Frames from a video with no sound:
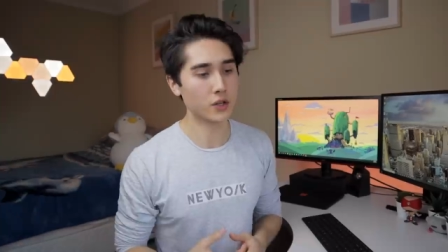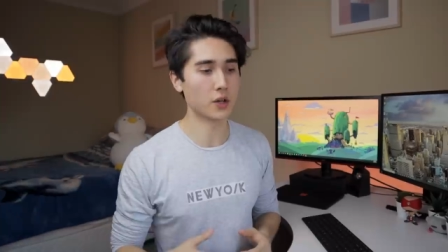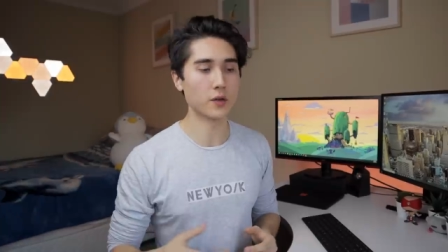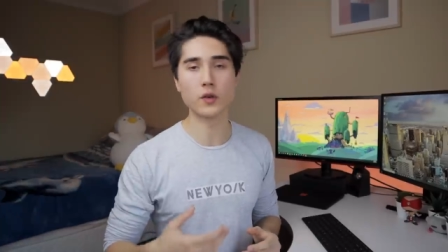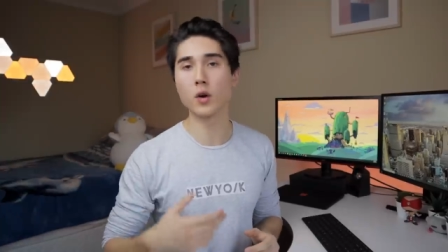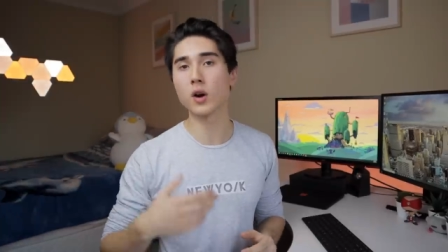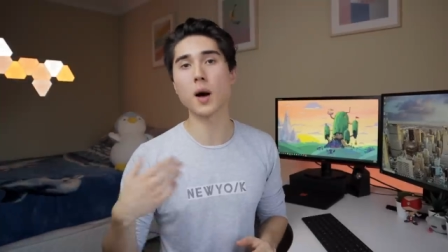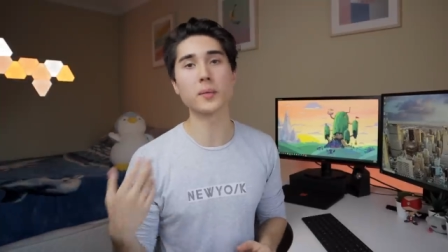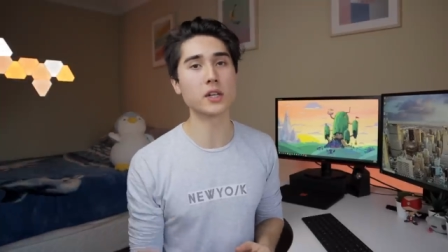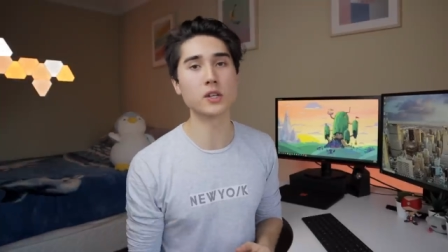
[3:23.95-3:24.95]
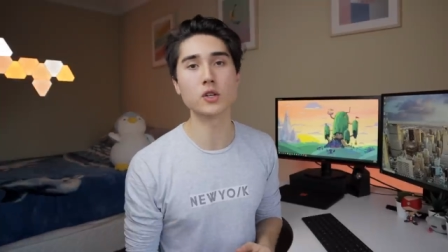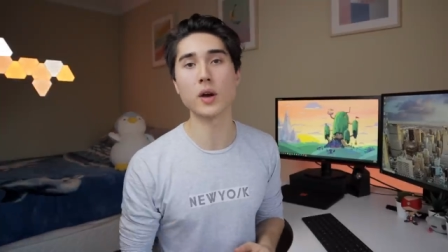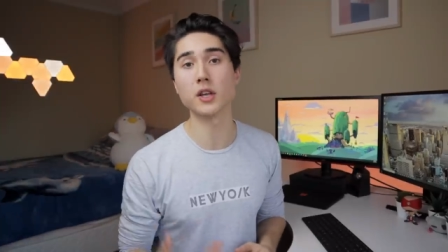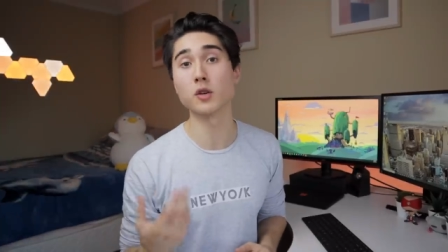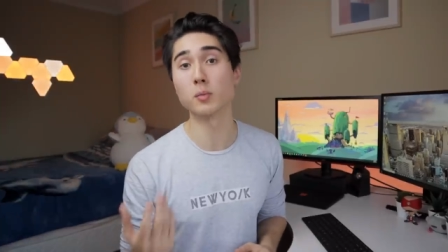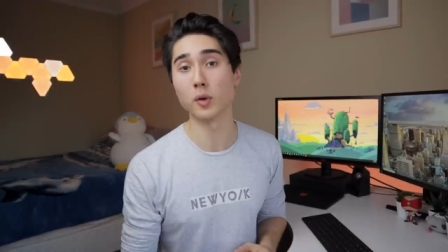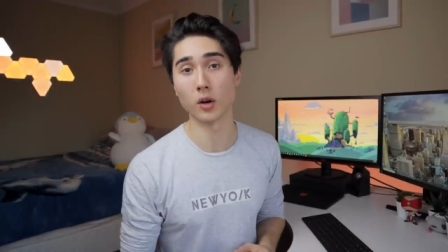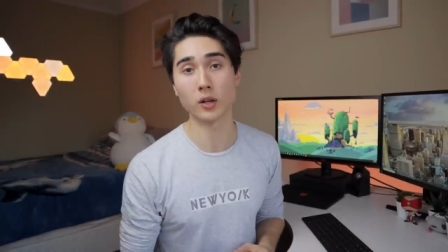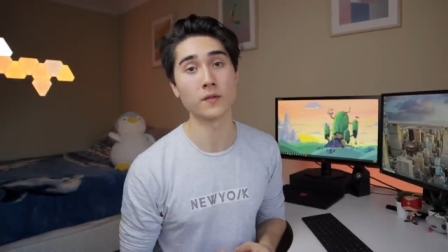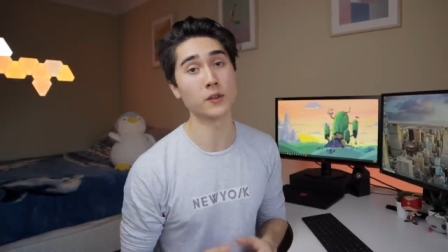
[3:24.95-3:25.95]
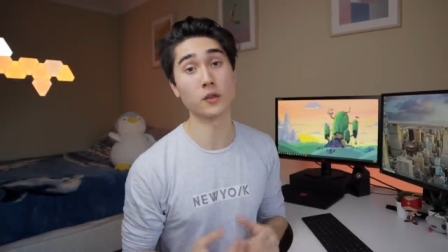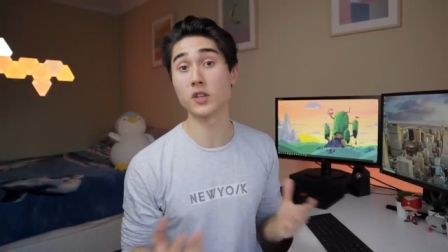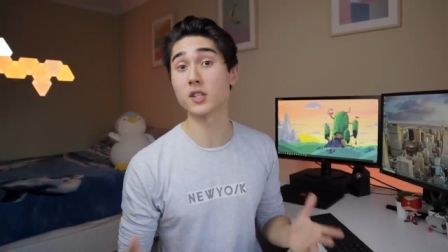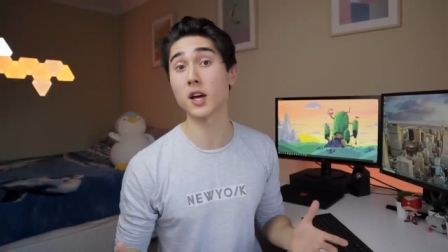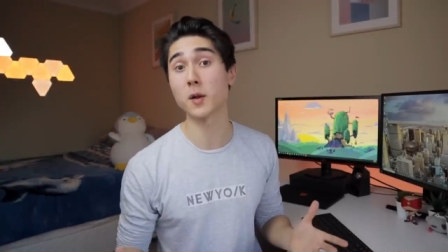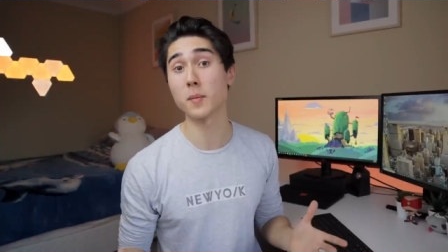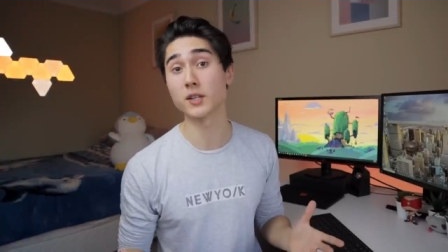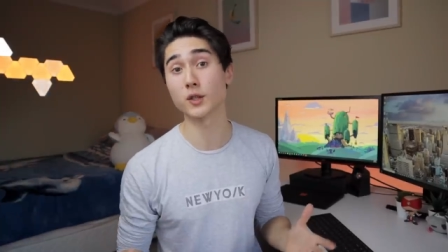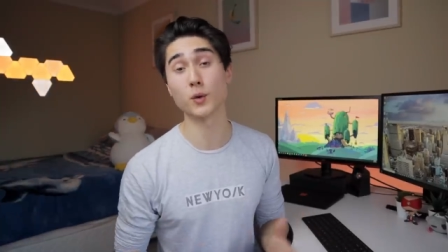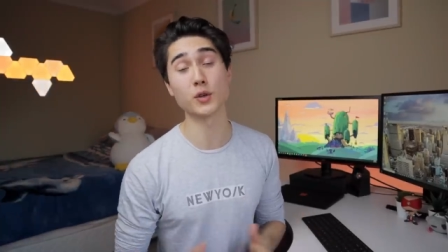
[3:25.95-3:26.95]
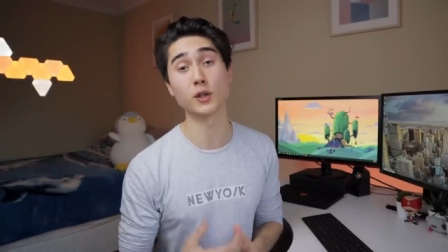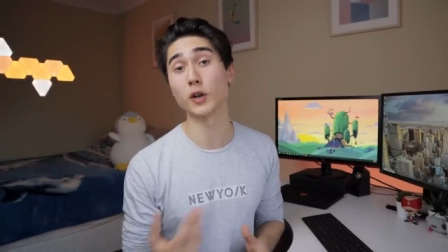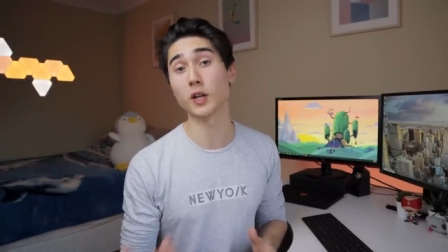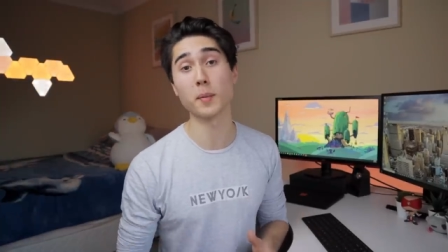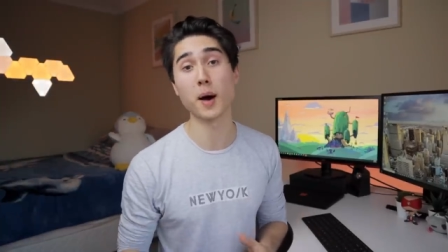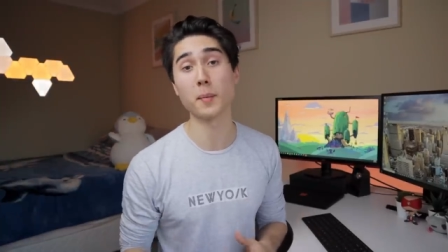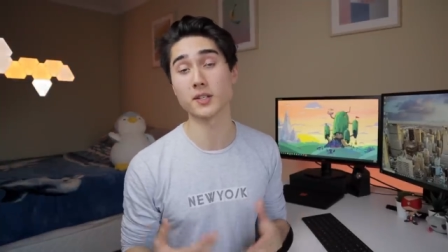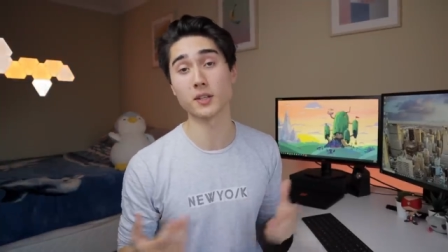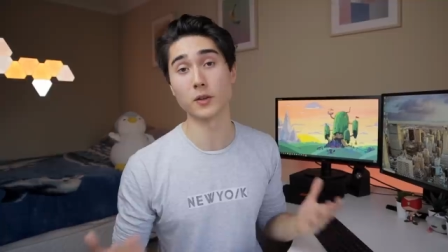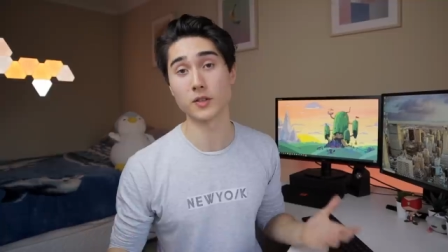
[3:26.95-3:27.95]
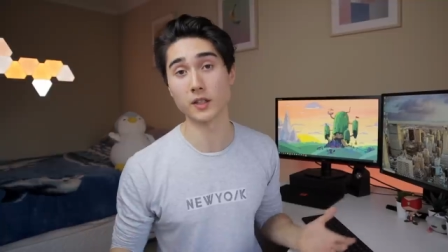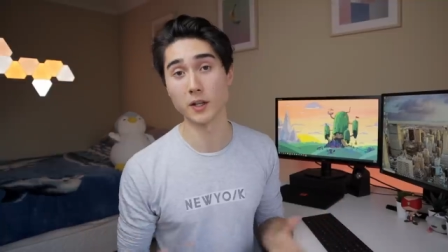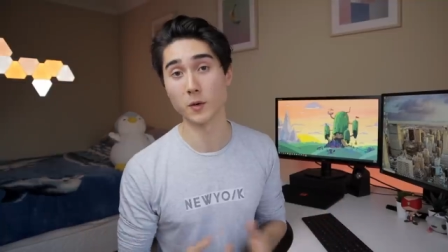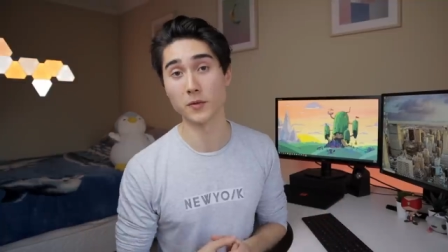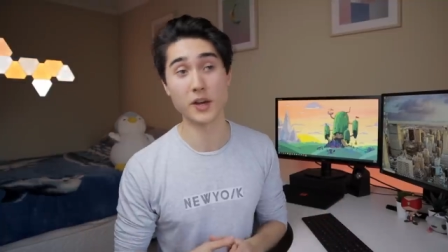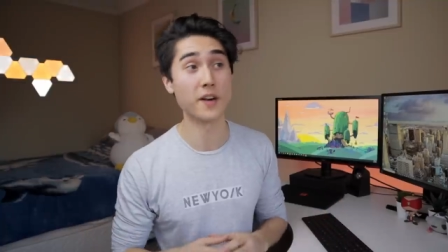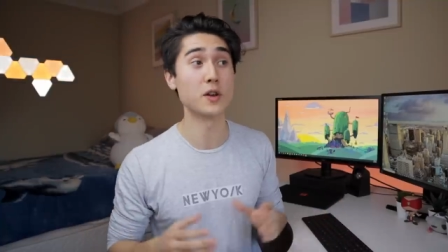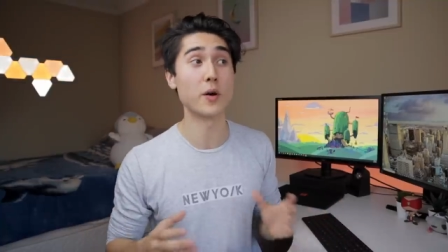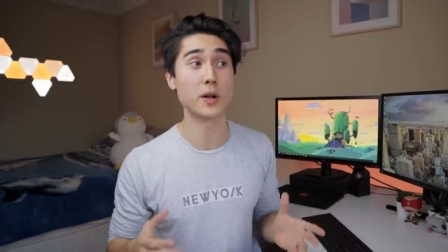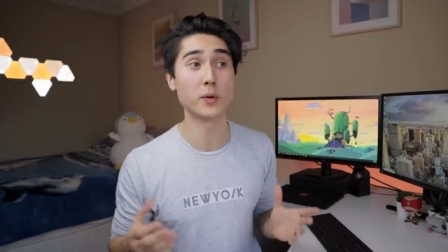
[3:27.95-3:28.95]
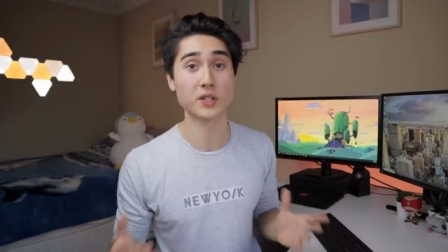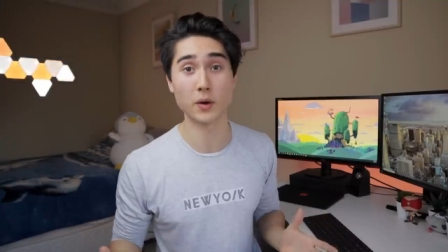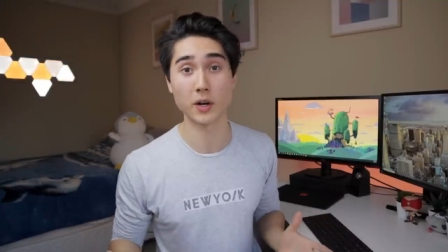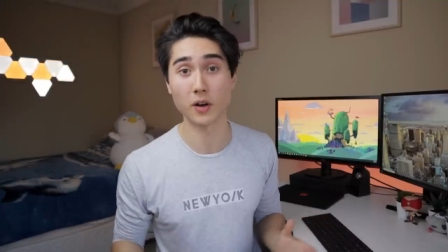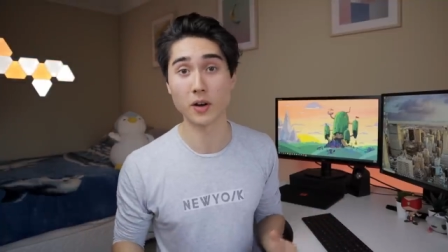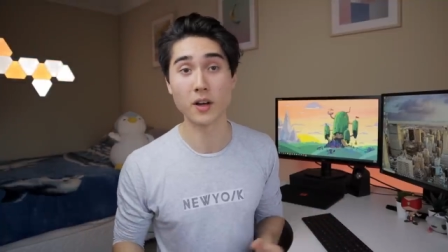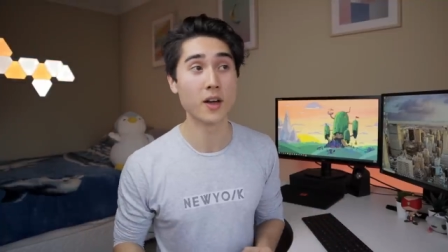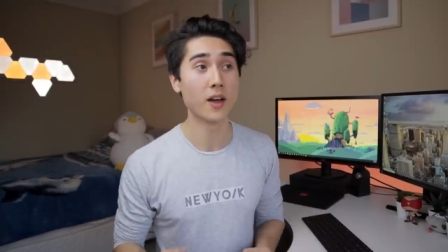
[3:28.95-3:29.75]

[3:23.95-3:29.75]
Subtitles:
So if you're coming into a new block, you just started med school and you're learning about musculoskeletal and you have no idea what's going on,